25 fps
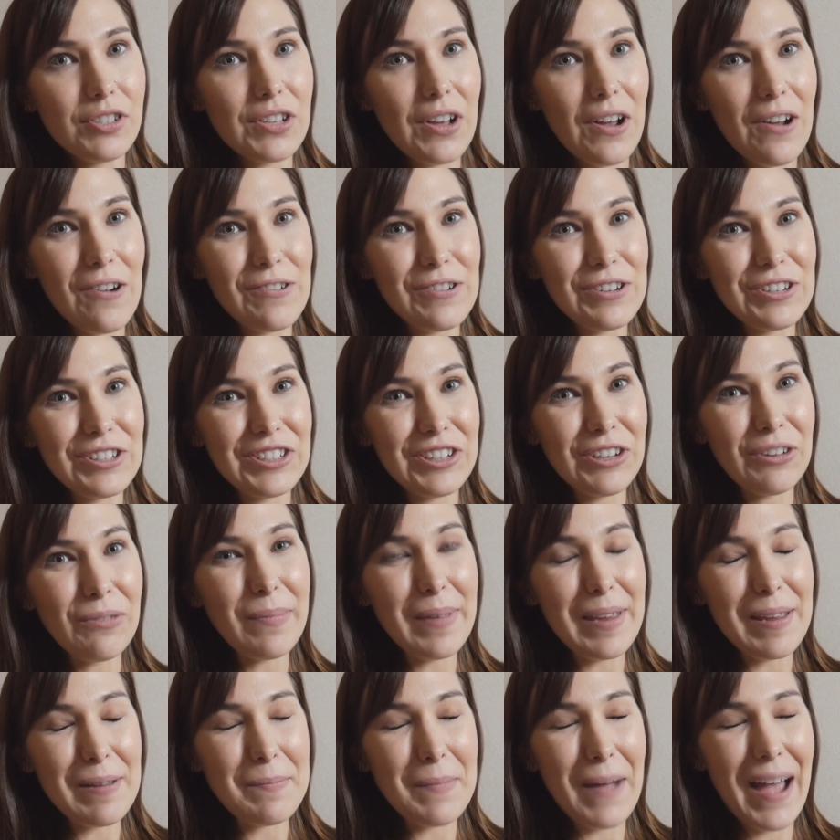So she'll
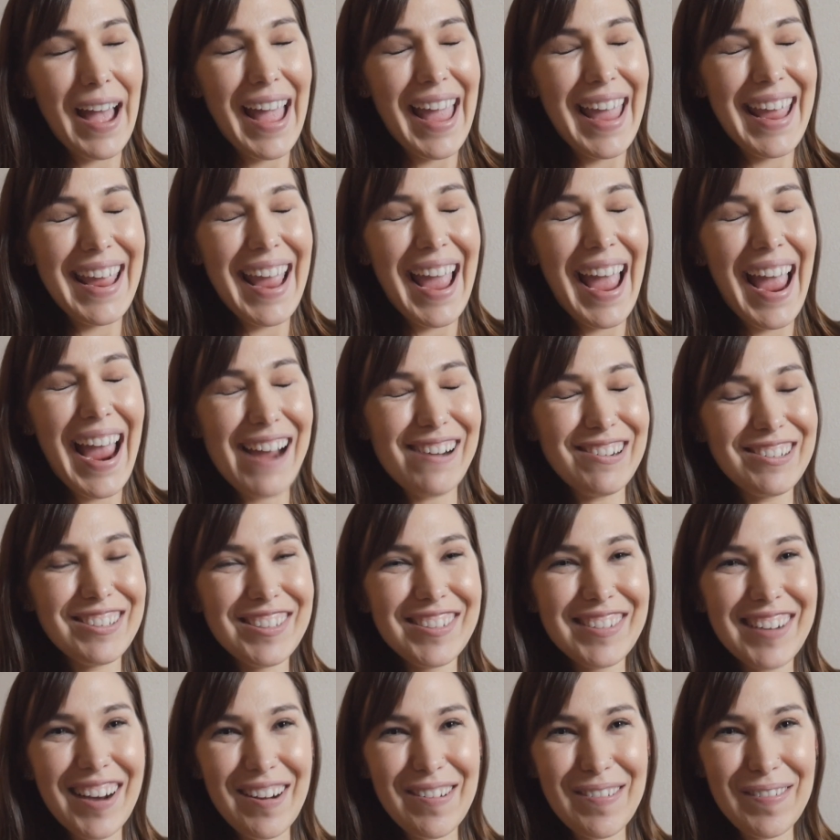be my
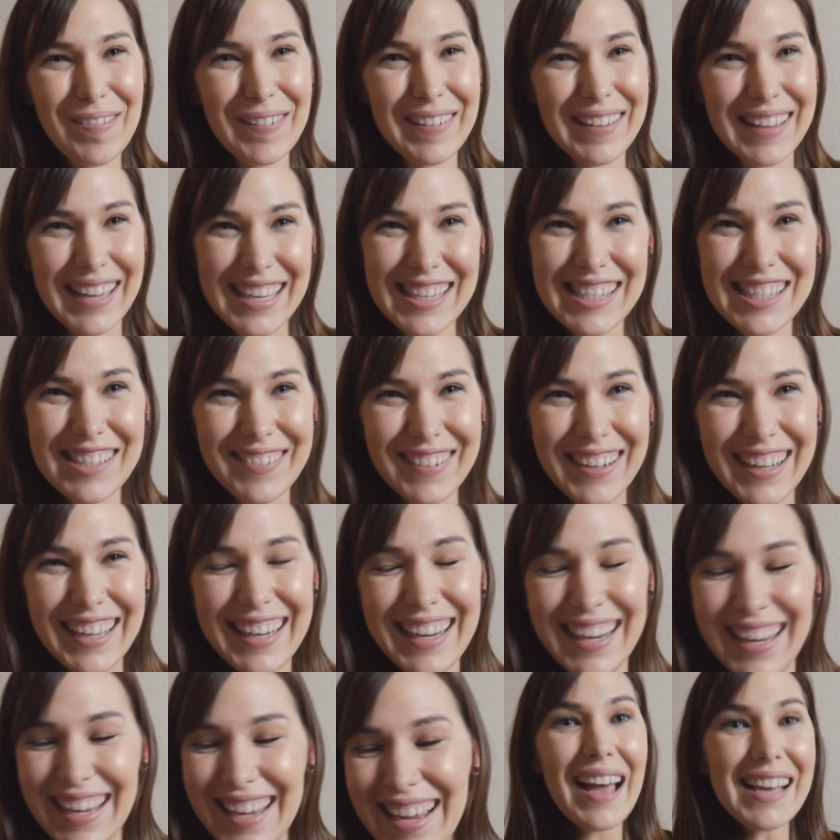outro for this
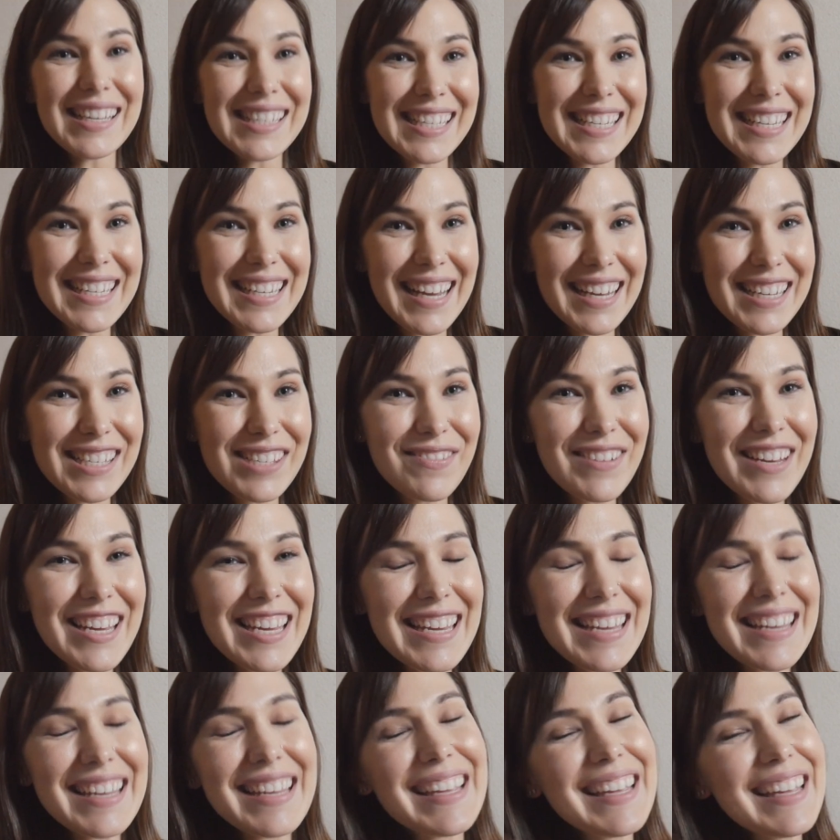one. I'll see you next
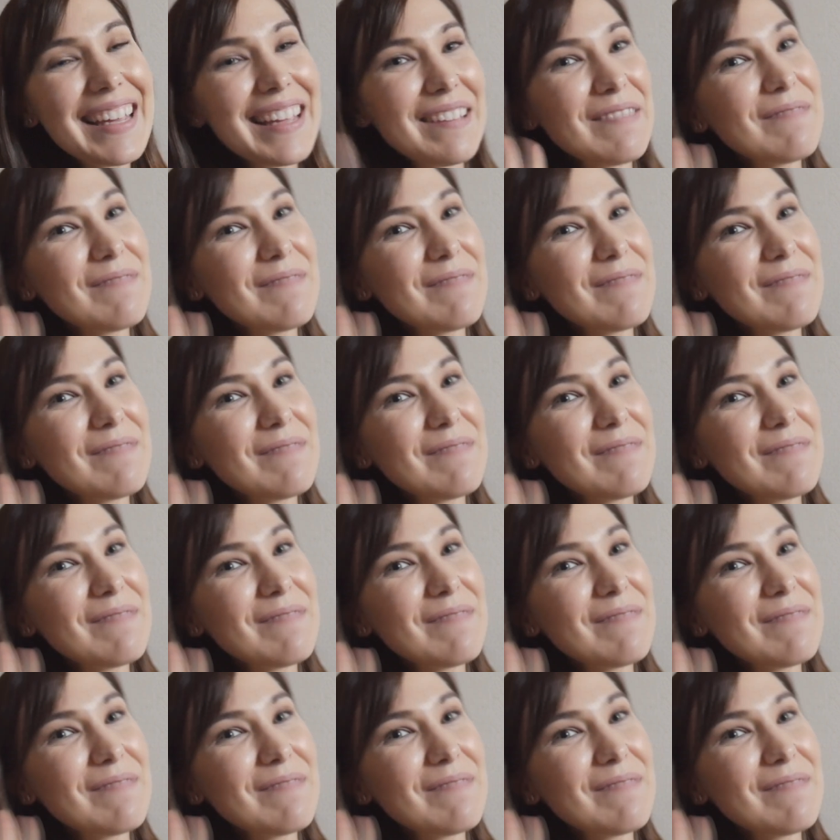week.